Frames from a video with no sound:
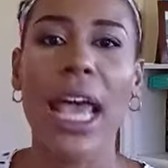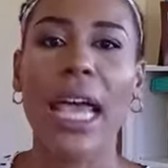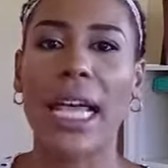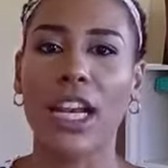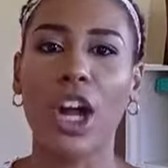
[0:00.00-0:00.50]

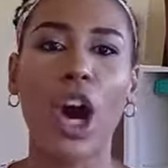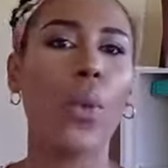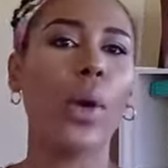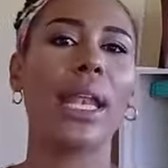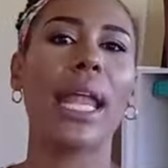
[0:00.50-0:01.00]
in
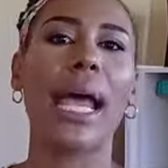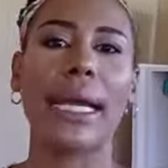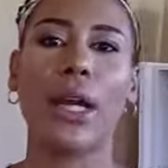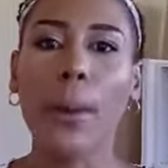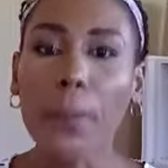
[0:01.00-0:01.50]
our
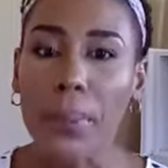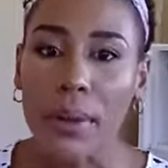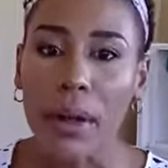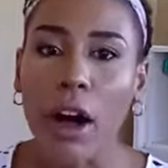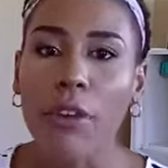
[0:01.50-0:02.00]
lineup
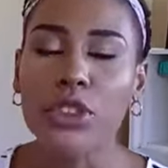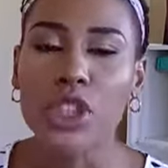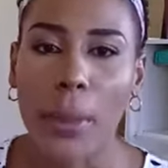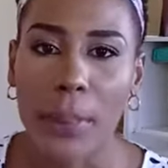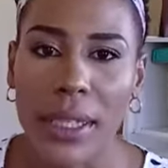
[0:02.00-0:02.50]
of
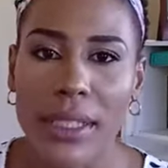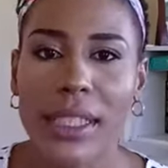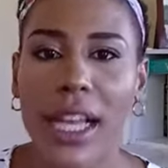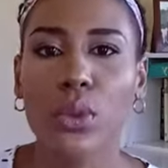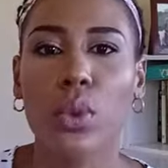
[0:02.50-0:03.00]
topics
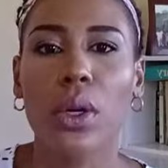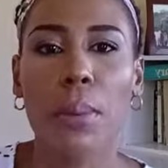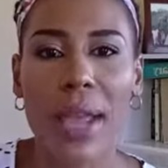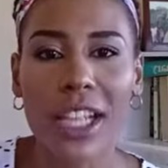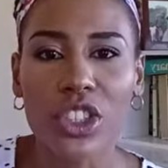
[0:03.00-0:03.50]
that were
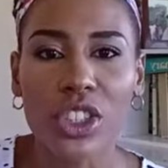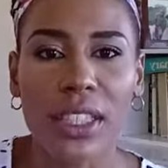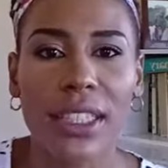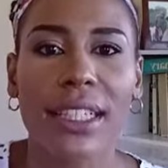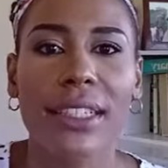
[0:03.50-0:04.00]

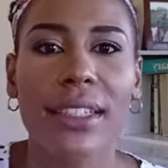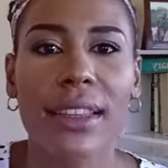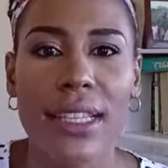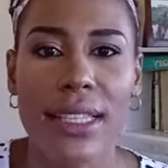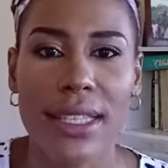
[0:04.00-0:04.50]
mentioned in the
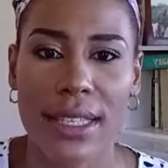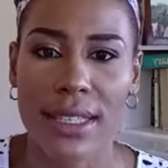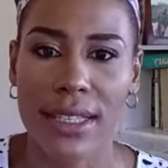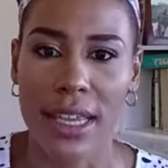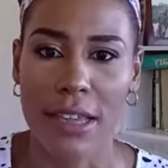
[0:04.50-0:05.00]
thesis
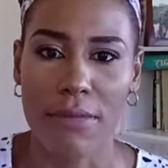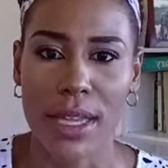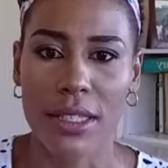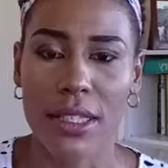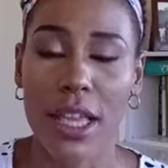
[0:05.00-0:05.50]

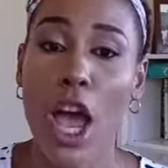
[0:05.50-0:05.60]
statement.